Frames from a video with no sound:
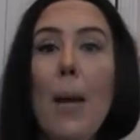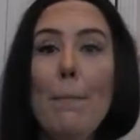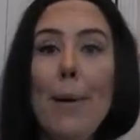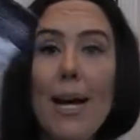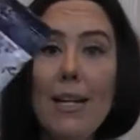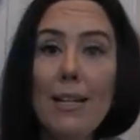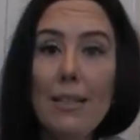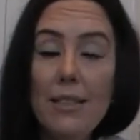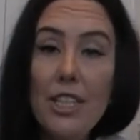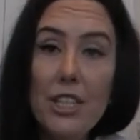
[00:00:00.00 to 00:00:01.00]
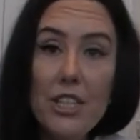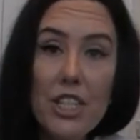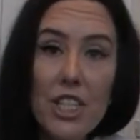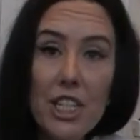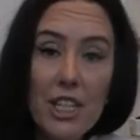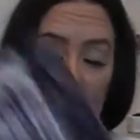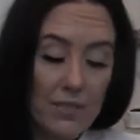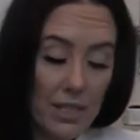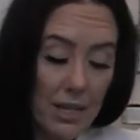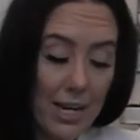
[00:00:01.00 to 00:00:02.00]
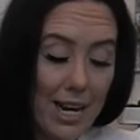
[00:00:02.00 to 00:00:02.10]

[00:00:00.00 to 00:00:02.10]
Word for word: my gear shift,